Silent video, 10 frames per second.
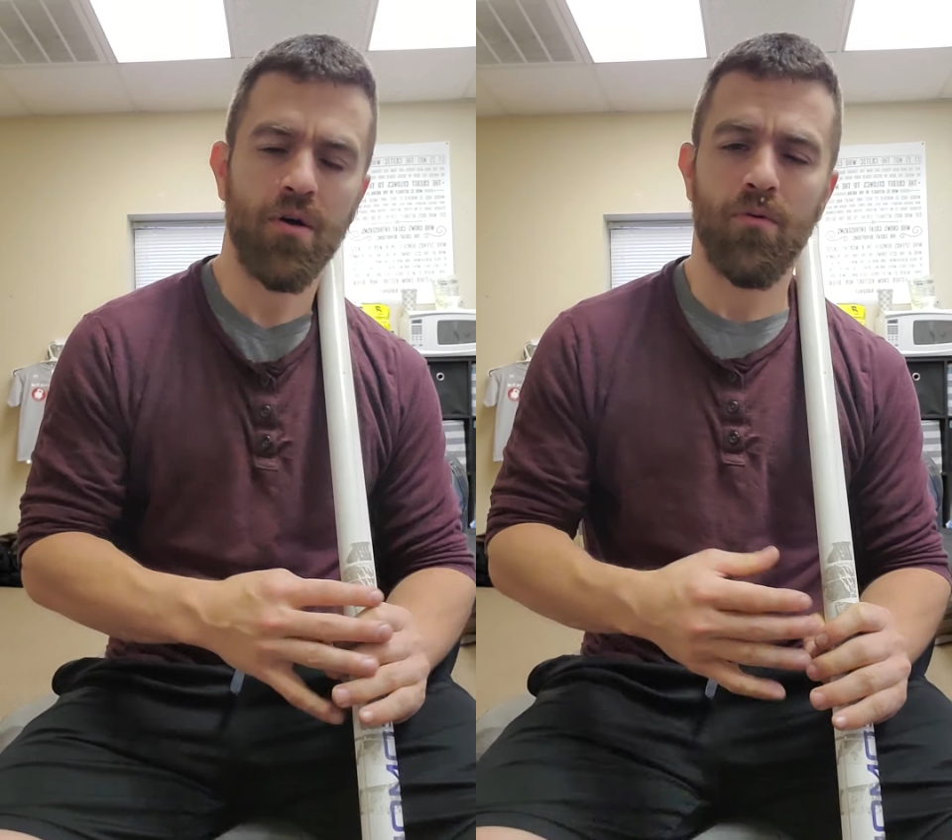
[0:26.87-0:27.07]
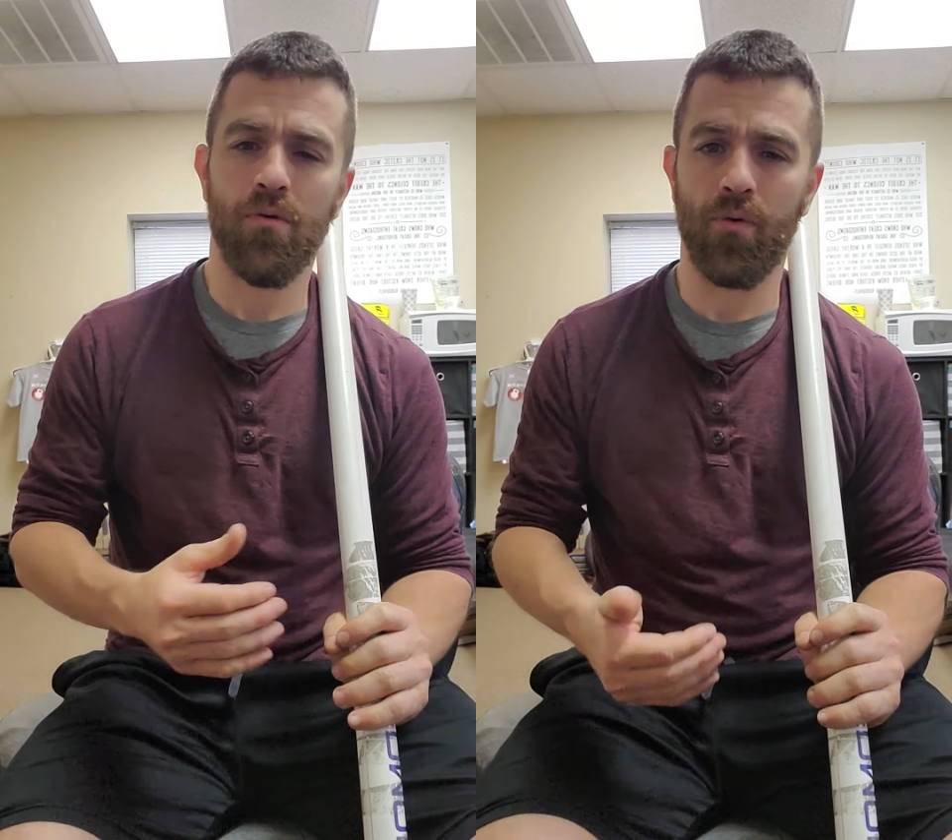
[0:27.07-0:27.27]

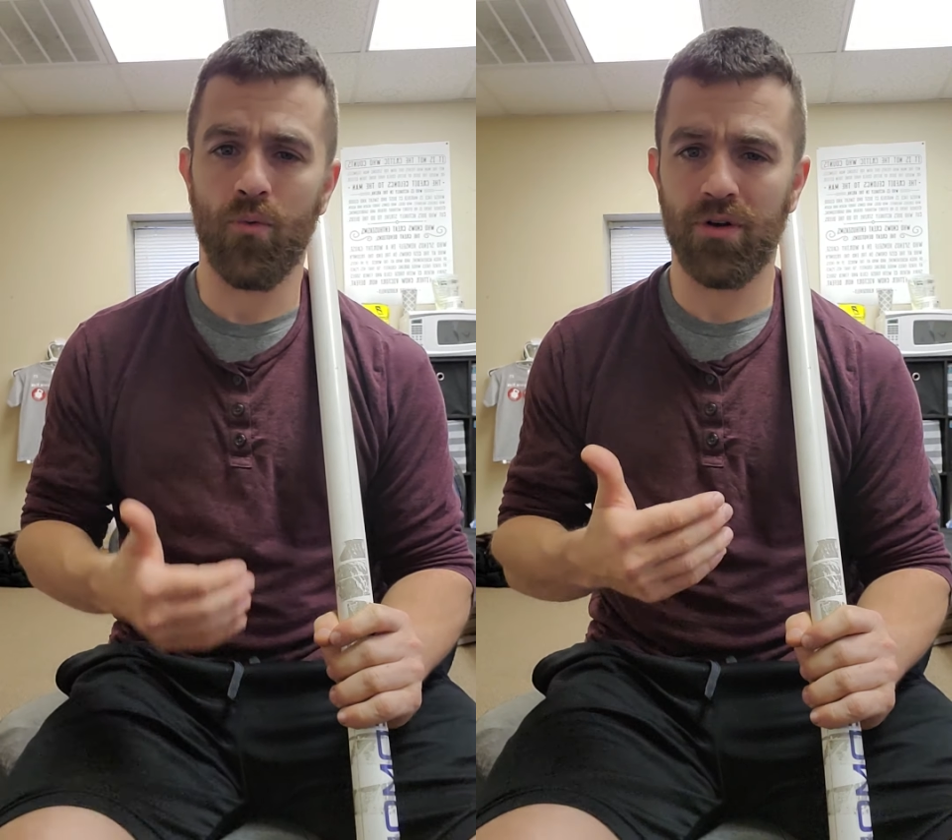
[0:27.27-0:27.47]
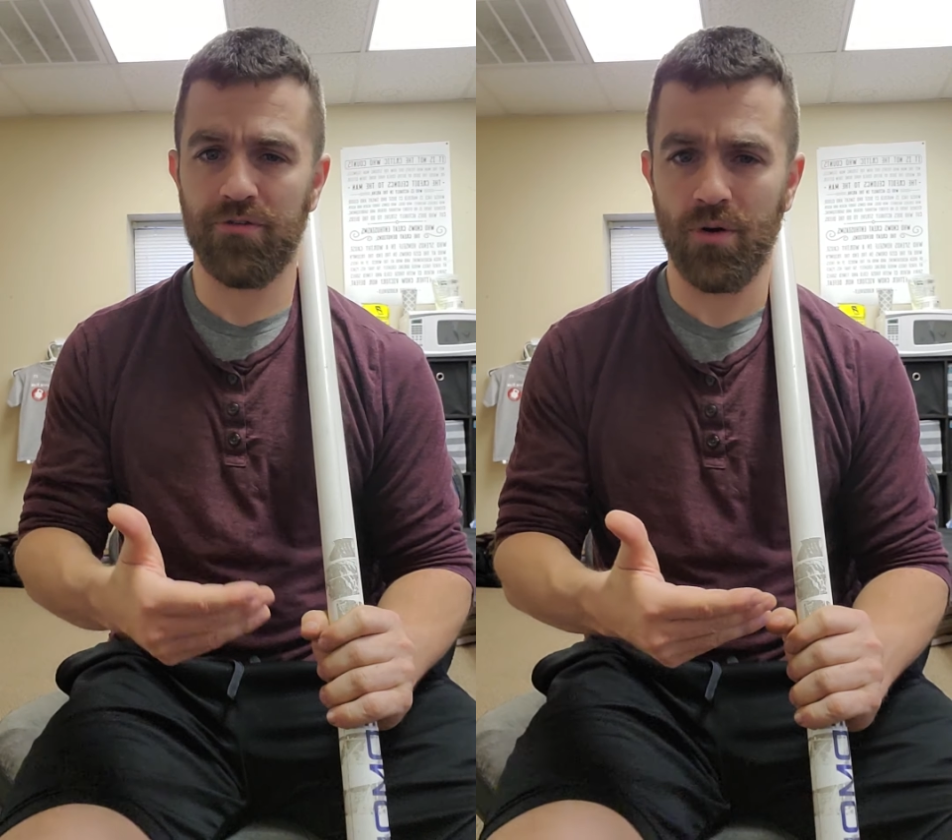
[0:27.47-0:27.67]
What we
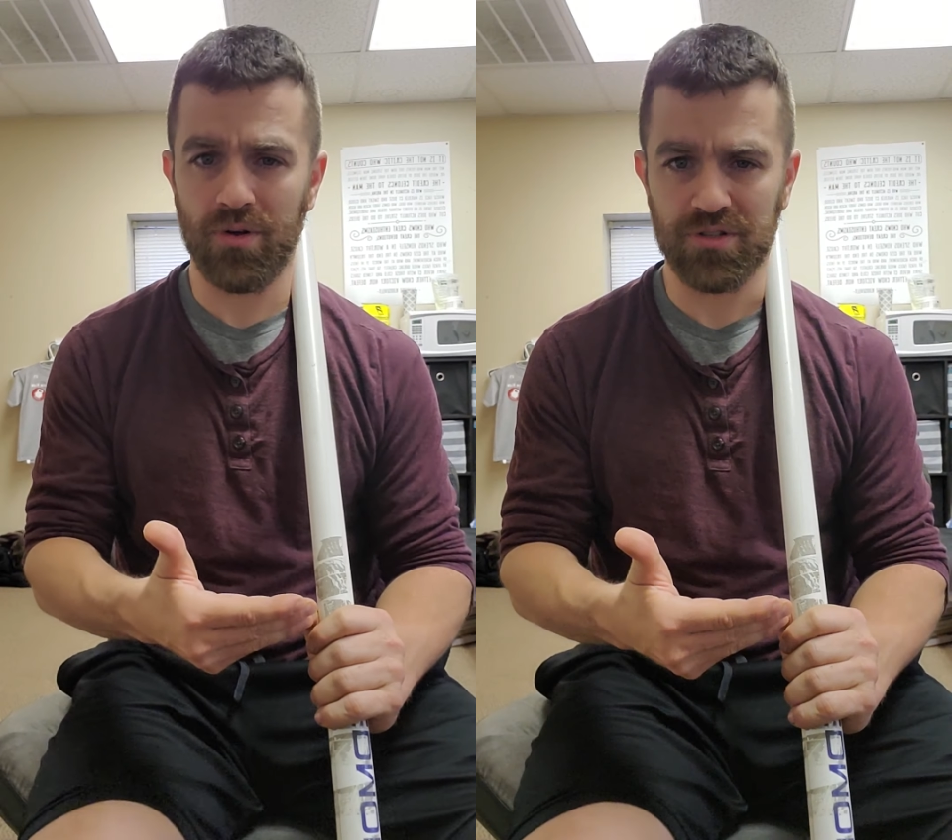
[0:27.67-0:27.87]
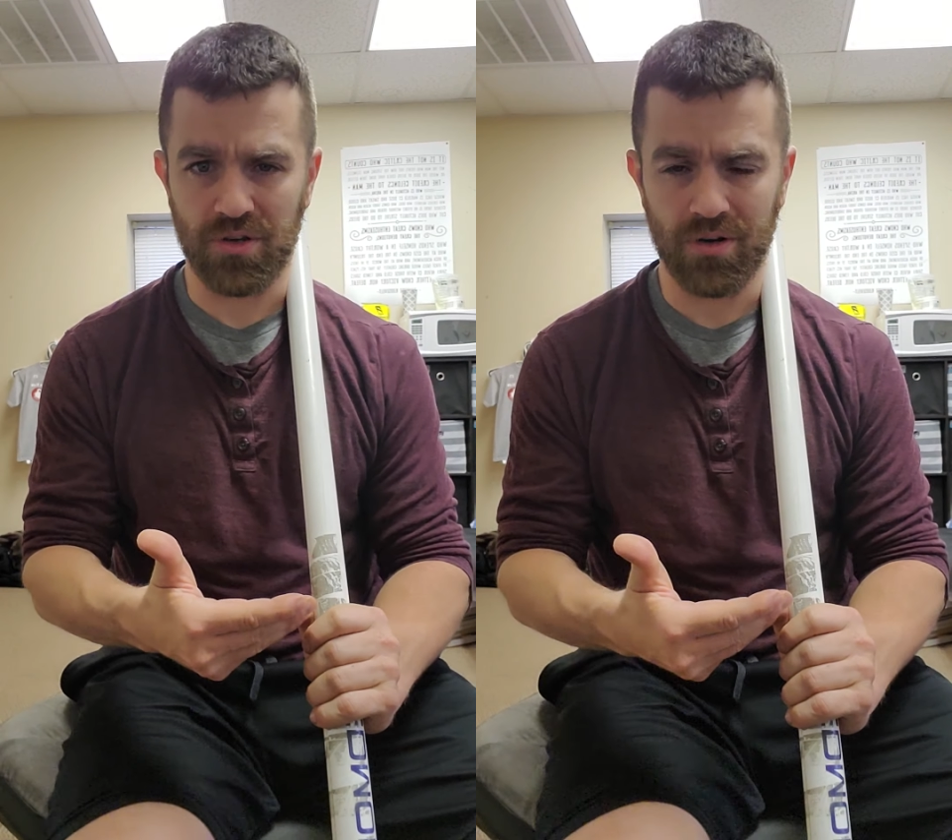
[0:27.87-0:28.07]
want to
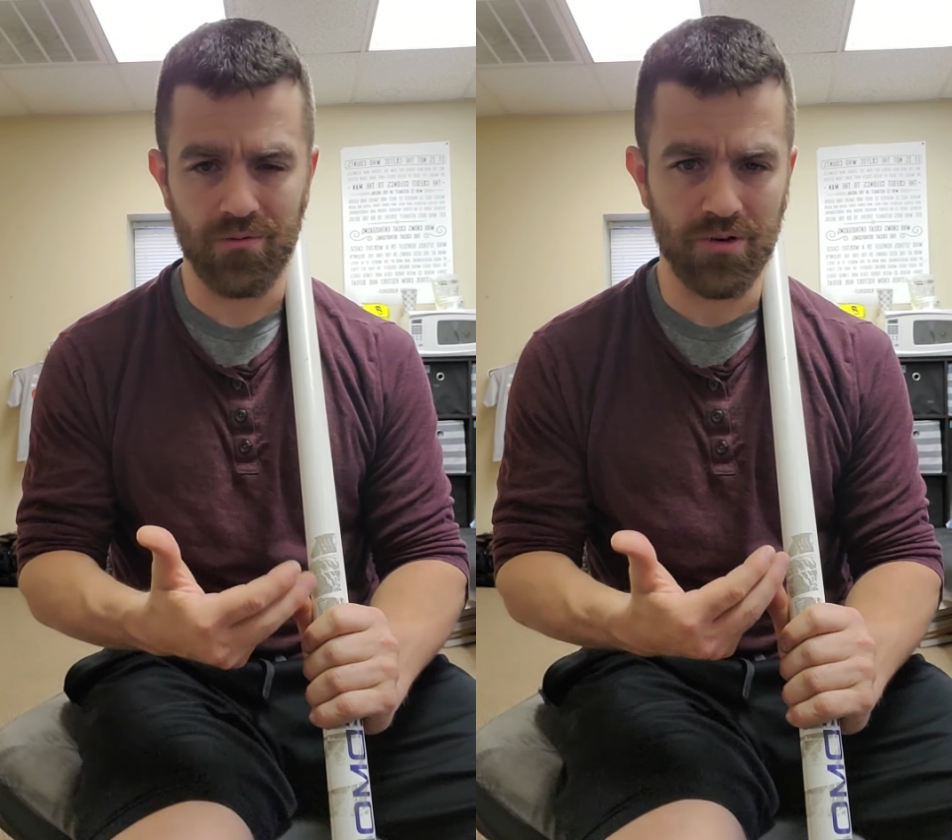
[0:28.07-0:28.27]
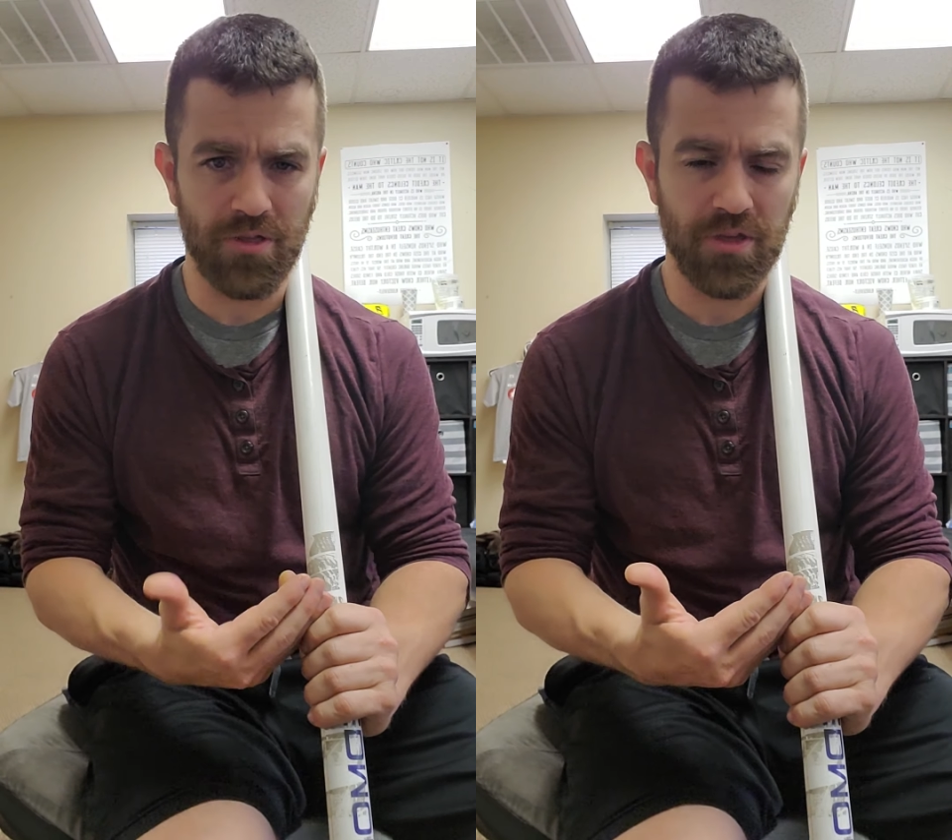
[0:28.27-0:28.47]
focus on
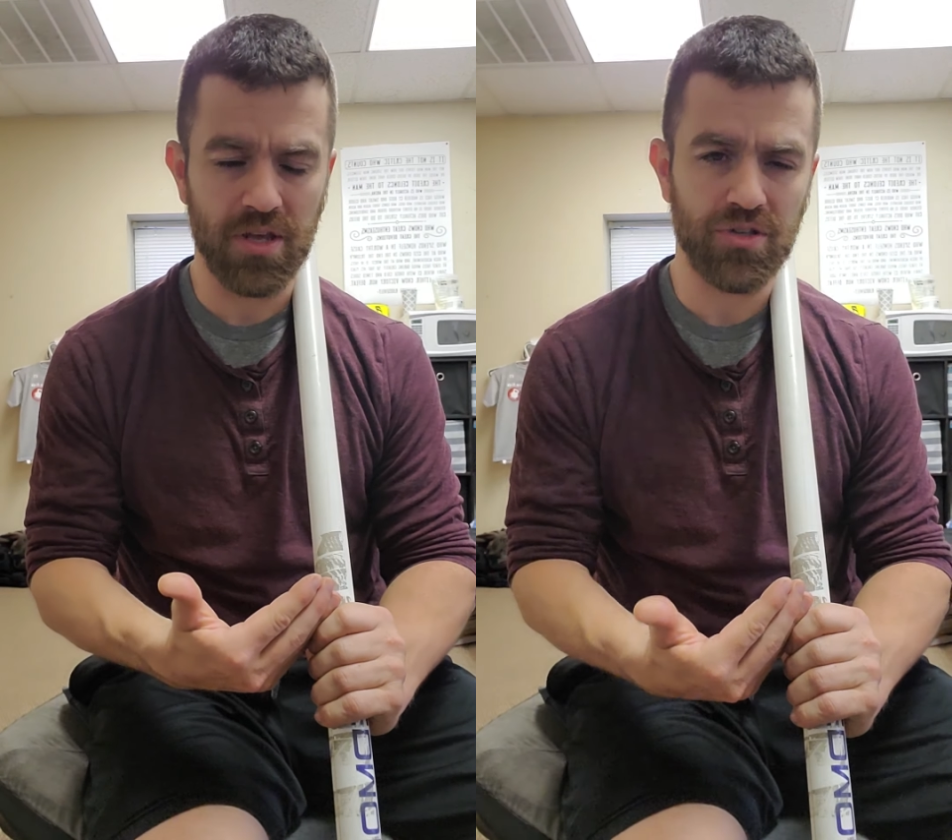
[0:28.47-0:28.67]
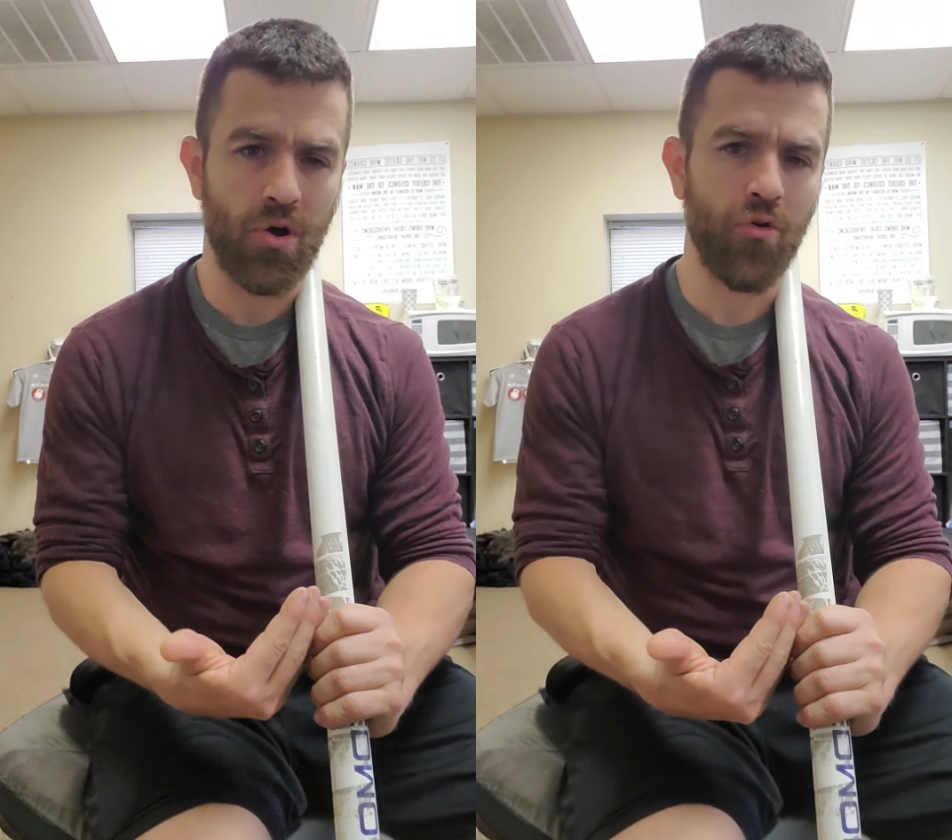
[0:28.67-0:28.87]
with the
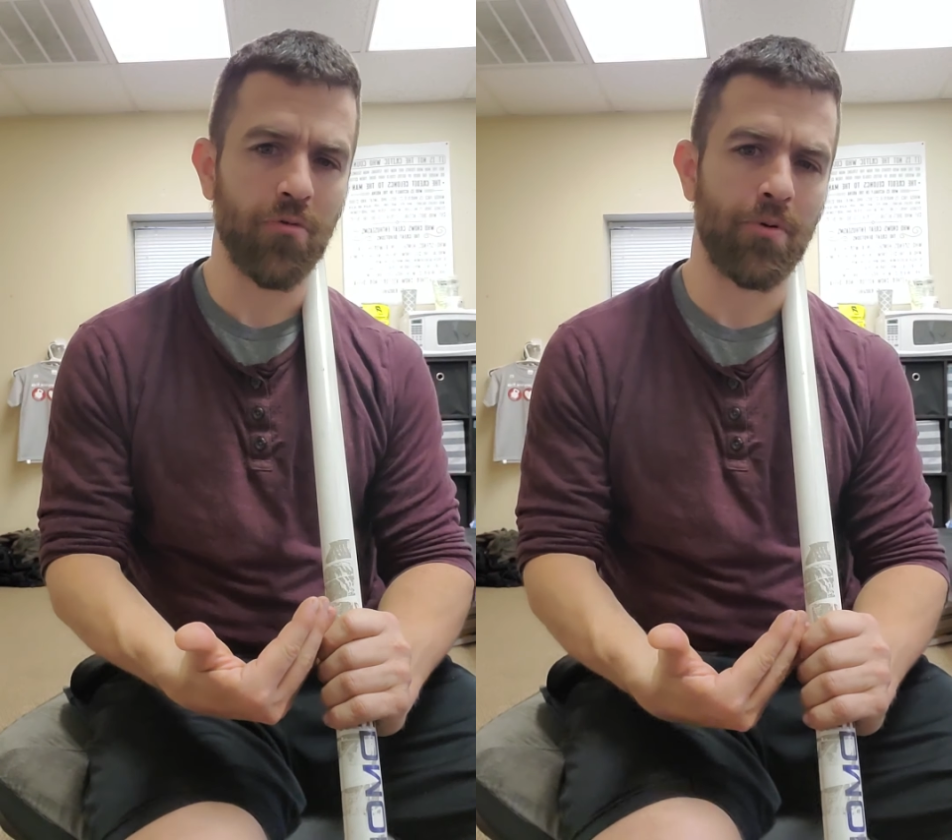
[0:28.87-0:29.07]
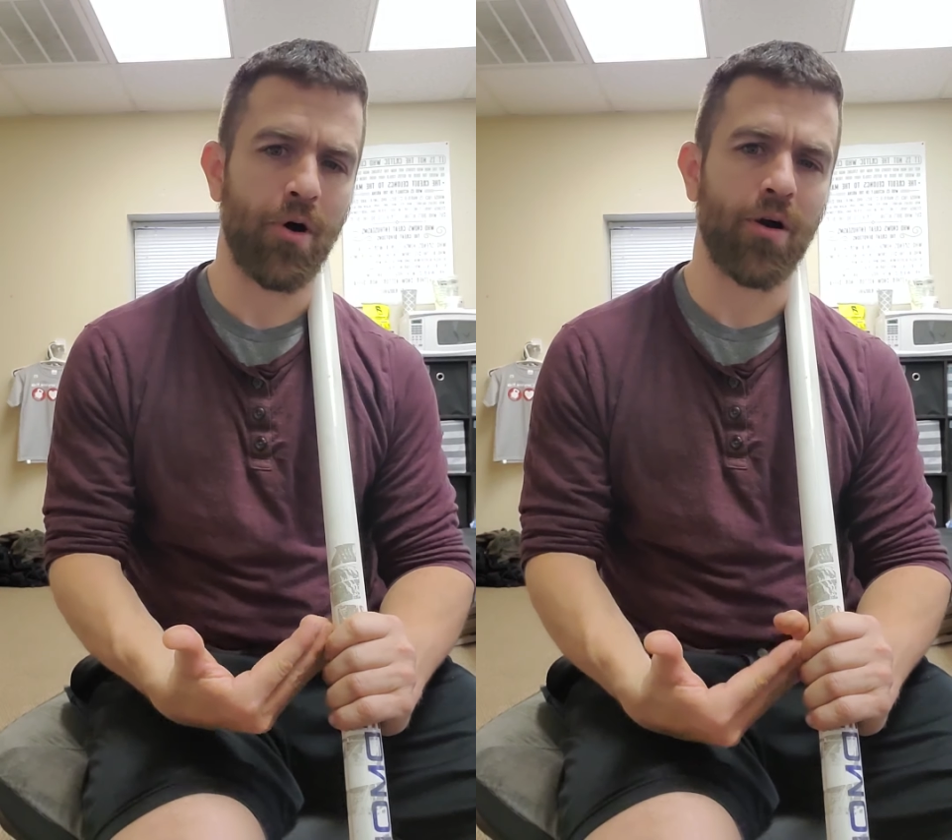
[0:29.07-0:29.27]
toe to
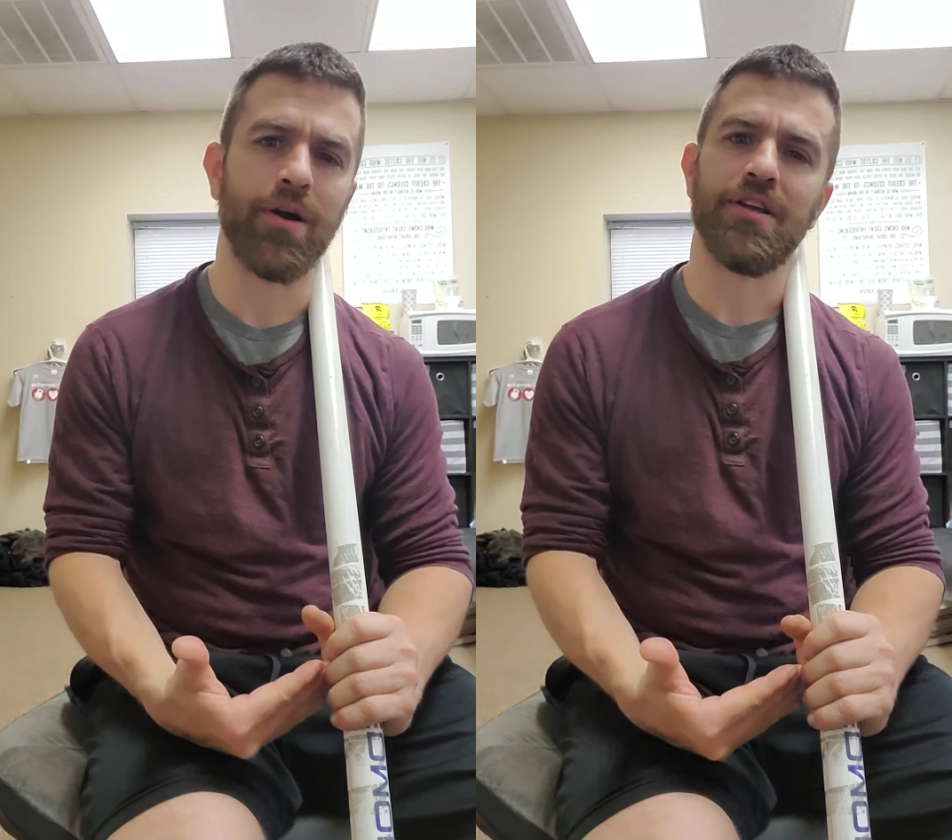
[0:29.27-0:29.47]
bar